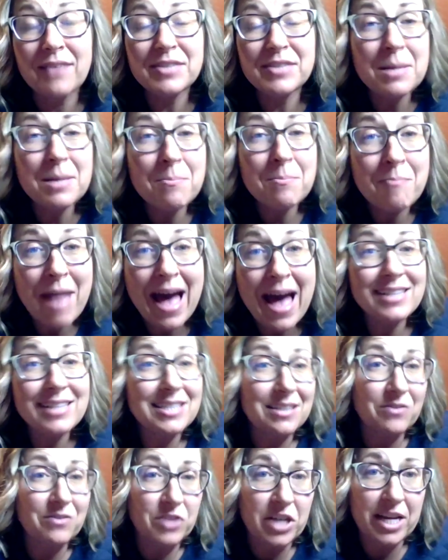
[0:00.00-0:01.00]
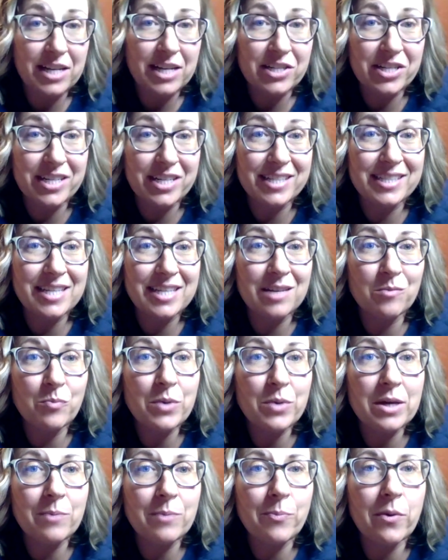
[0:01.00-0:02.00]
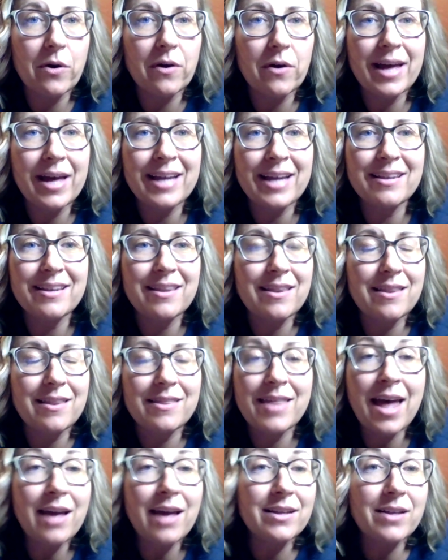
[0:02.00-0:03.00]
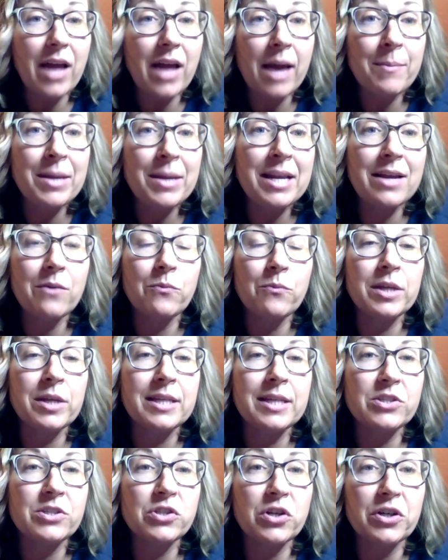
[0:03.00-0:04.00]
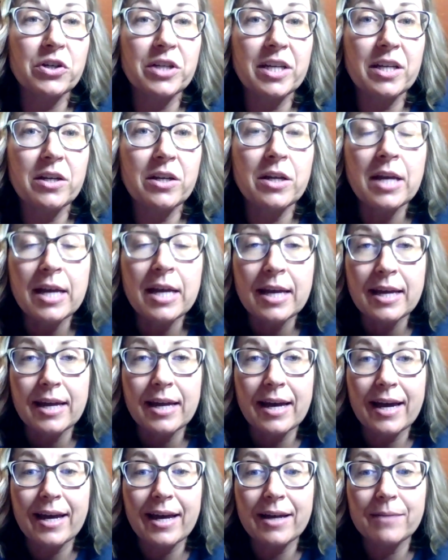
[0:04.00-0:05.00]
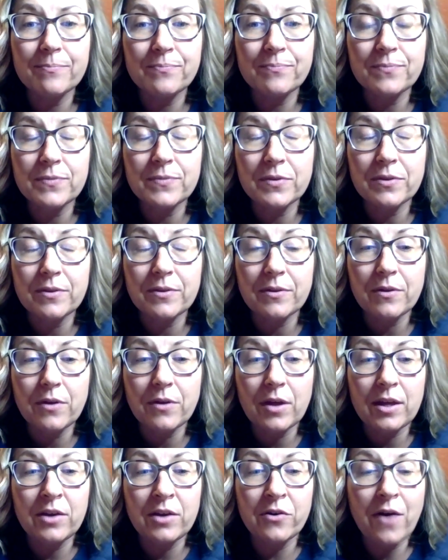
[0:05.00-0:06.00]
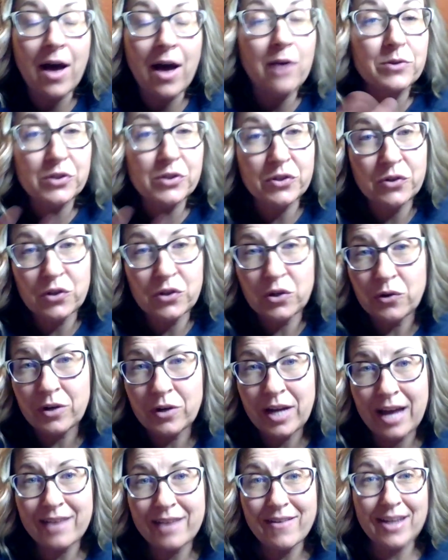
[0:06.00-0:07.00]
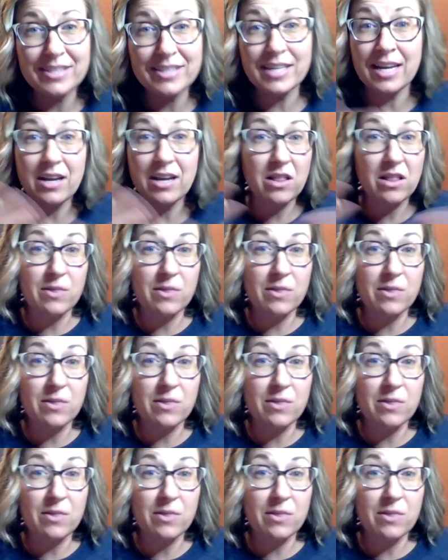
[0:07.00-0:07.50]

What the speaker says: massive changes in people, and that, I mean, it really started how soon, you were kind of asking,